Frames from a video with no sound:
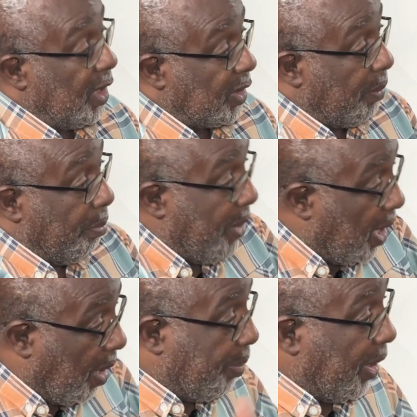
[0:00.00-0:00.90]
there's a
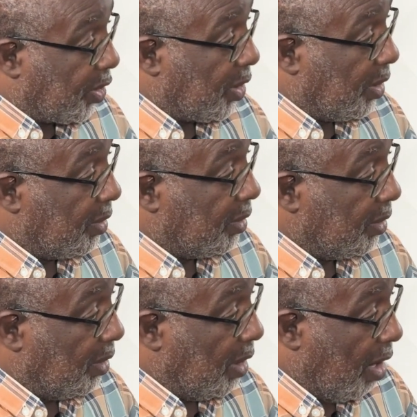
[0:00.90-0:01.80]
bigger picture
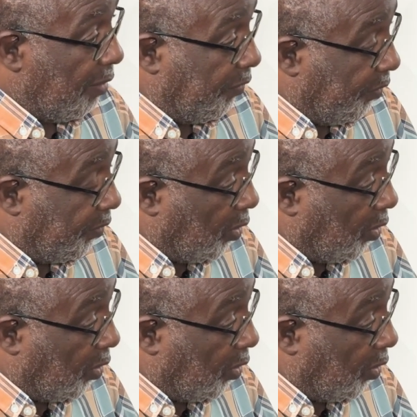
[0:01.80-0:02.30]
of